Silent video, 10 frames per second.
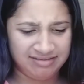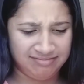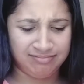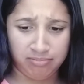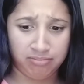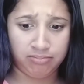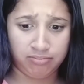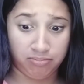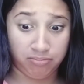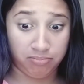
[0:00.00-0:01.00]

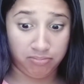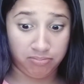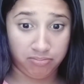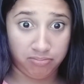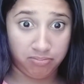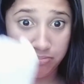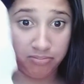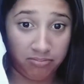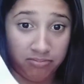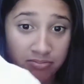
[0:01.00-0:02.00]

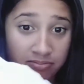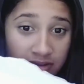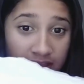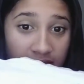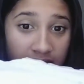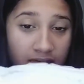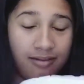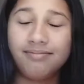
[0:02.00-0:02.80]
Nothing is said.